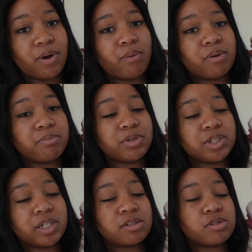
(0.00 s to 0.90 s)
I would
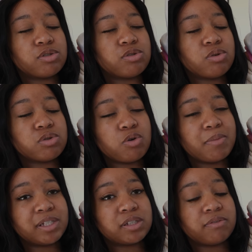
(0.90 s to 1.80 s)
appreciate it so, so
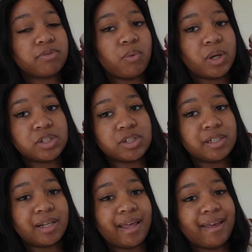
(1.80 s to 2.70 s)
much if you watched
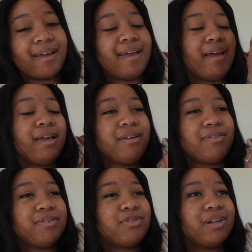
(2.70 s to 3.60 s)
it, like even
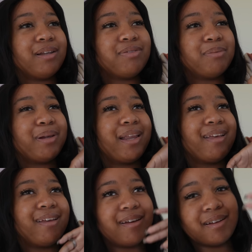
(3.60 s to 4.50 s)
if you leave it
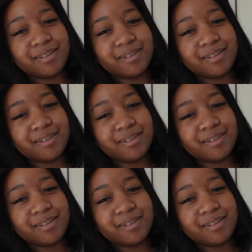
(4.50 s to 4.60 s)
playing.